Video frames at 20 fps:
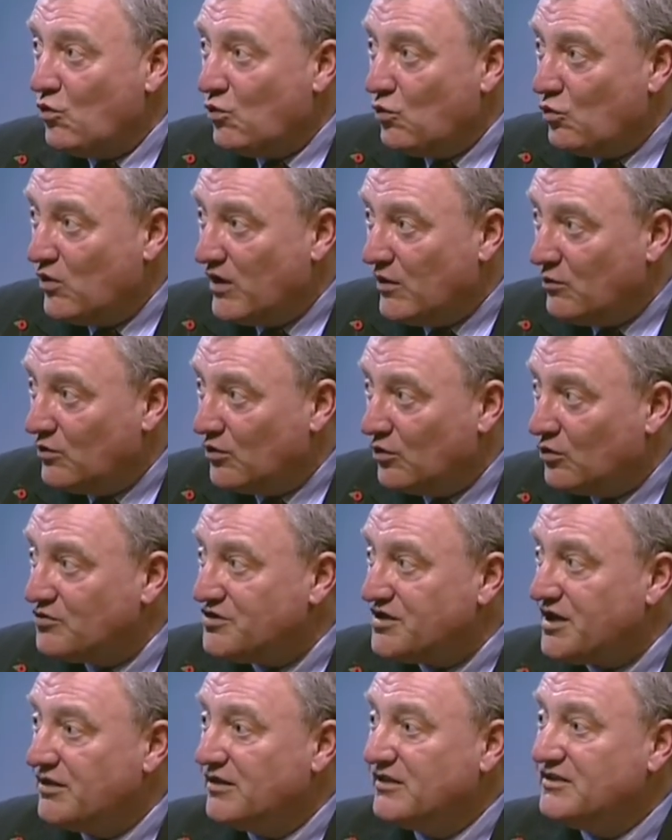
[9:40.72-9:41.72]
we're
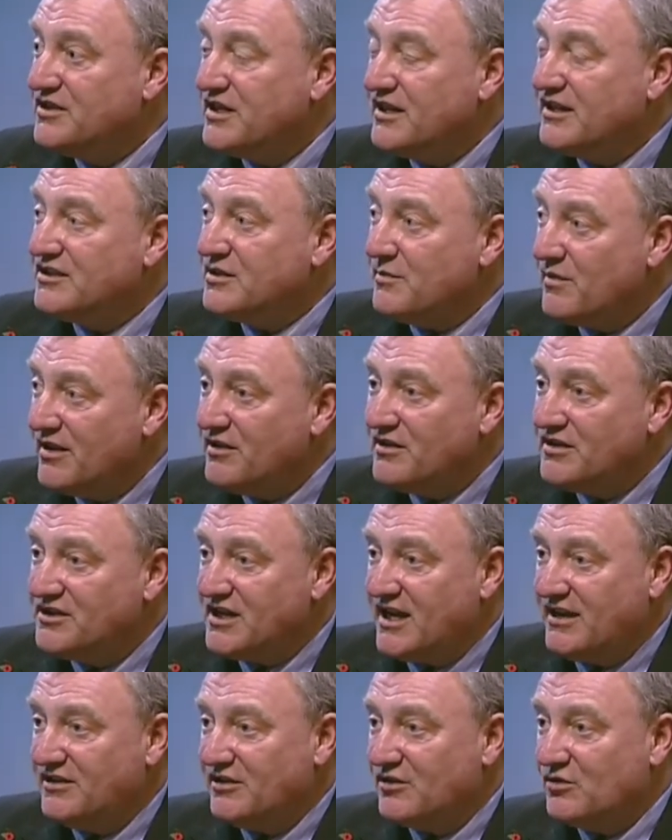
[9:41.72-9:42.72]
also seeing some other
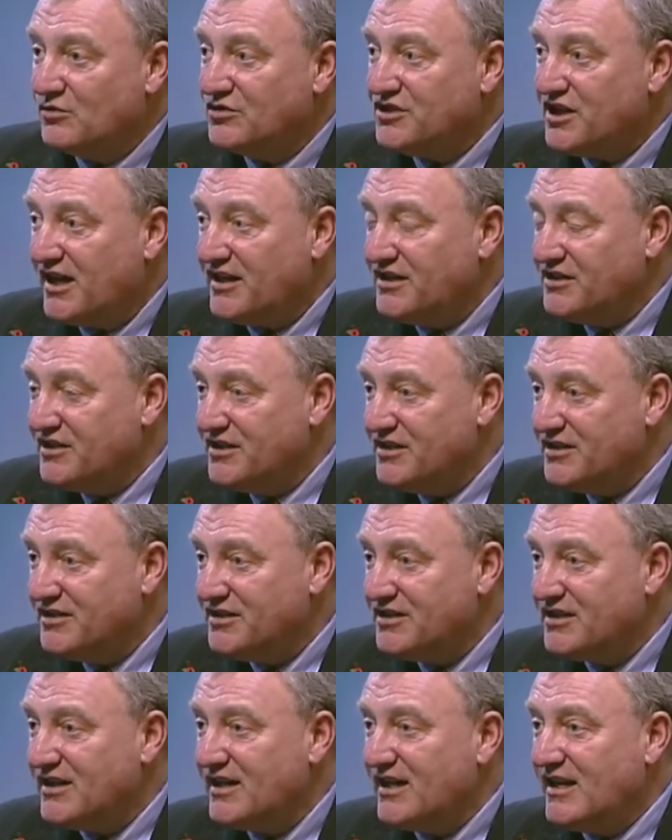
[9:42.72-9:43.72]
technical
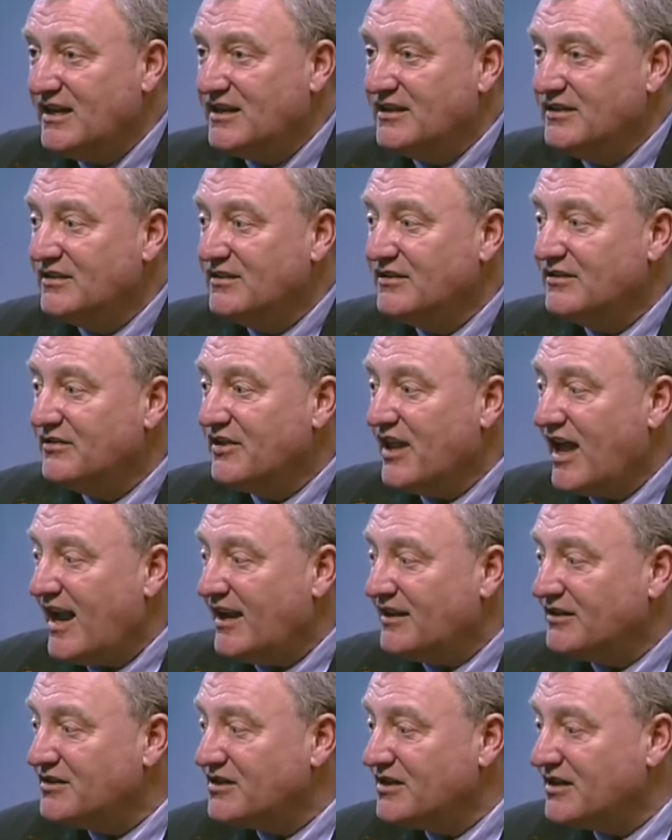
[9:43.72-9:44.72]
changes in
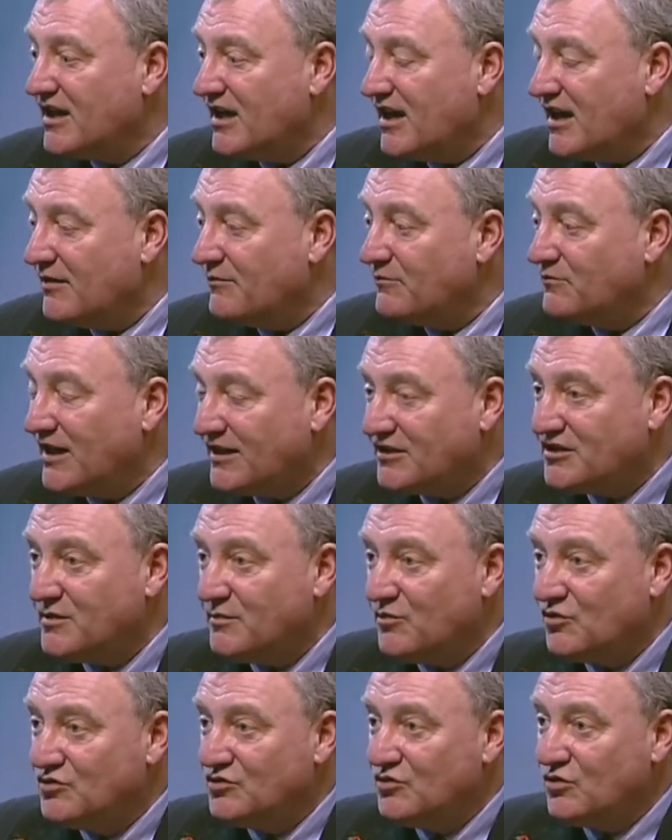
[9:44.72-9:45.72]
that
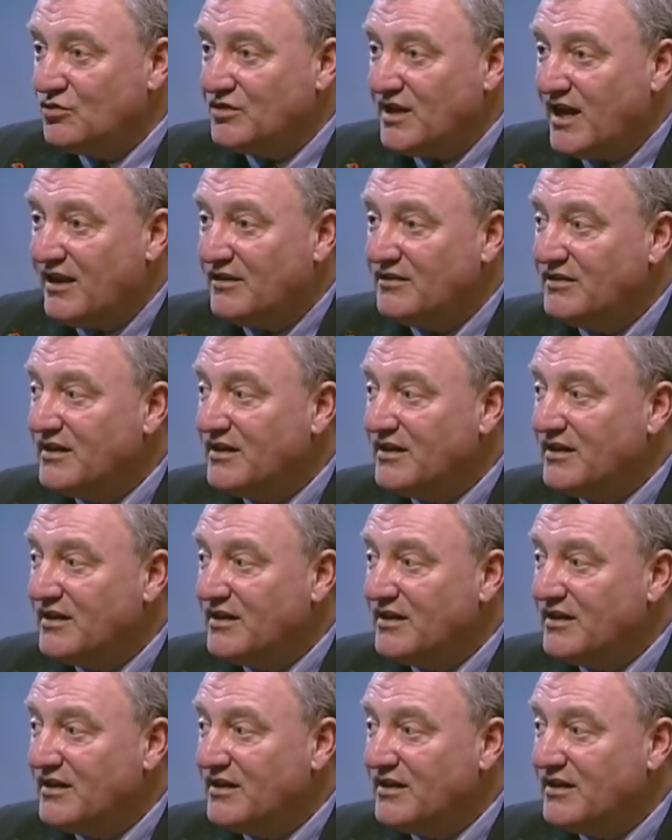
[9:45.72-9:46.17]
flexible drawdown